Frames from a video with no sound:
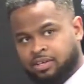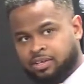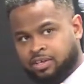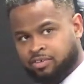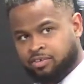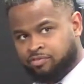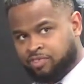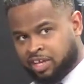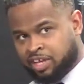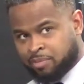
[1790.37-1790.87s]

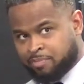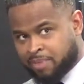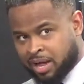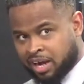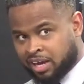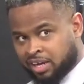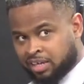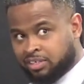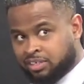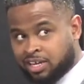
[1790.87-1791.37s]
think about
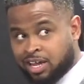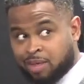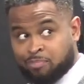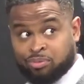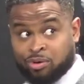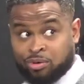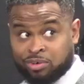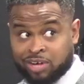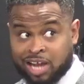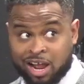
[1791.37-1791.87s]
it. I
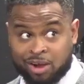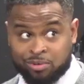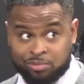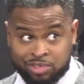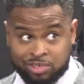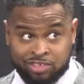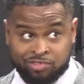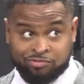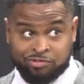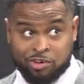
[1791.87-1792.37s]
broke down what
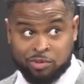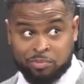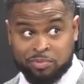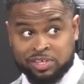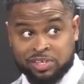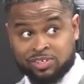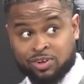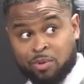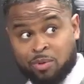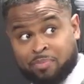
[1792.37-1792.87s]
the throne
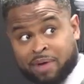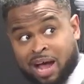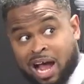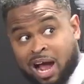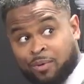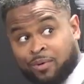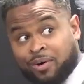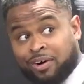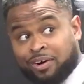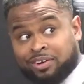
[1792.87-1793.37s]
means. No
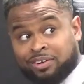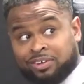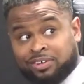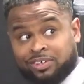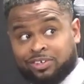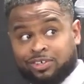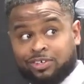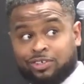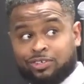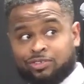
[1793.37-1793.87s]
power,
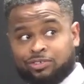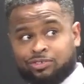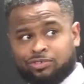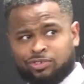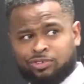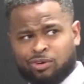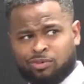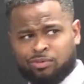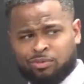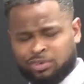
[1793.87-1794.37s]

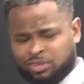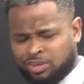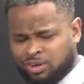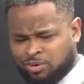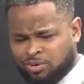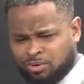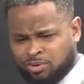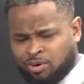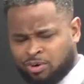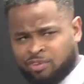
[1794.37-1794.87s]

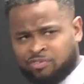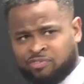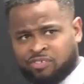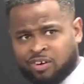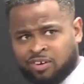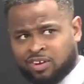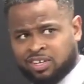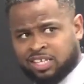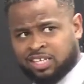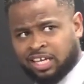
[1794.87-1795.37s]
no
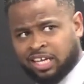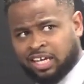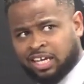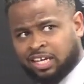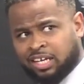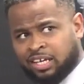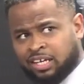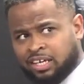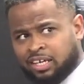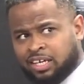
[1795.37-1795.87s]
authority.
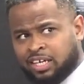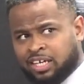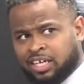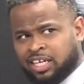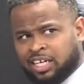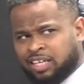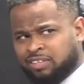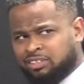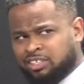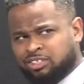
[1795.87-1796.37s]

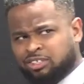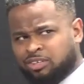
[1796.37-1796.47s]
If there's no